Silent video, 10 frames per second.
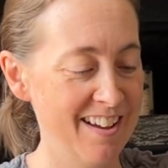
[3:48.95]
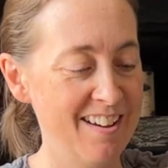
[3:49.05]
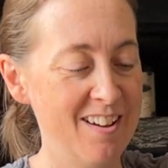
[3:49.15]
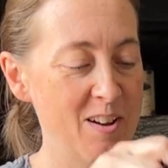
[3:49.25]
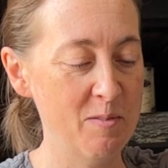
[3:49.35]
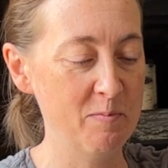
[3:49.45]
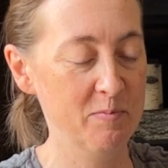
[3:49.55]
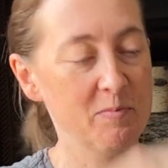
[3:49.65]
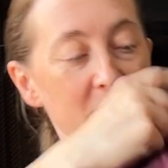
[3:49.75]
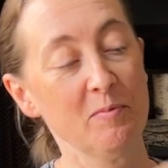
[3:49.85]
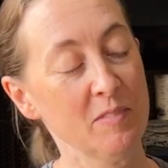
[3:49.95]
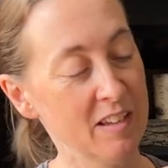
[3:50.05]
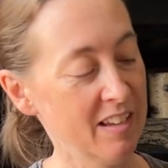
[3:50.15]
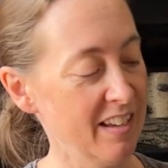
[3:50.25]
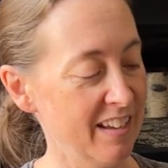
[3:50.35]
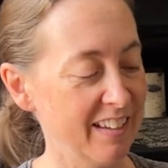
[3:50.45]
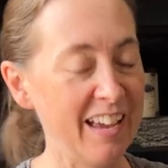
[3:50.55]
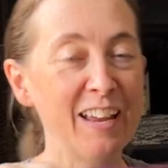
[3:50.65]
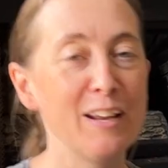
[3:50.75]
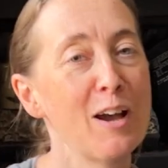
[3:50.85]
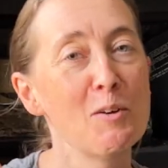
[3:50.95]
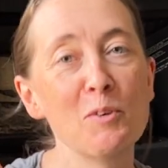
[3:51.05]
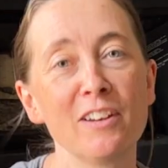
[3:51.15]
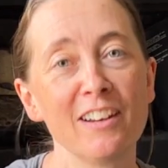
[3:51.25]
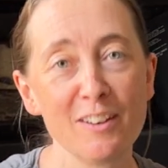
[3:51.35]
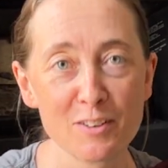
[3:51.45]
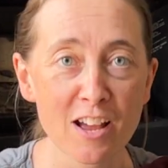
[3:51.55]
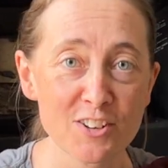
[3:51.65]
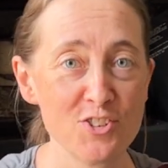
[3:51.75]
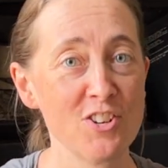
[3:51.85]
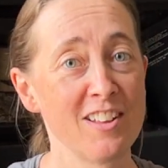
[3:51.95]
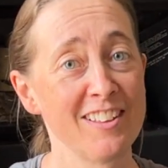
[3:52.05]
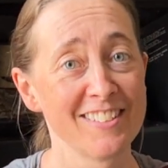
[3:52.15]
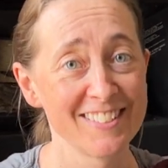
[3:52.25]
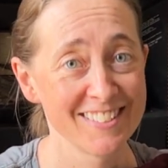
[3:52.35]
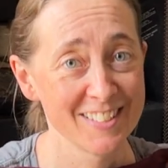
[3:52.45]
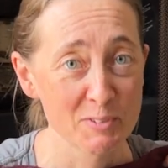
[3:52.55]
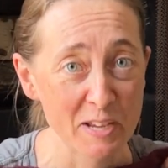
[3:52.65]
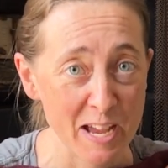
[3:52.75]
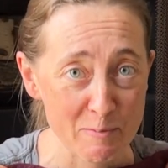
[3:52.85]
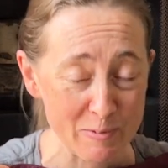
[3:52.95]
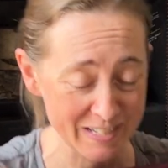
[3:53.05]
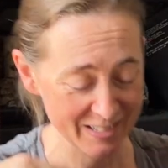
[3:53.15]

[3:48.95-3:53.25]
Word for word: Um, Katie got one and I got jealous is what happened.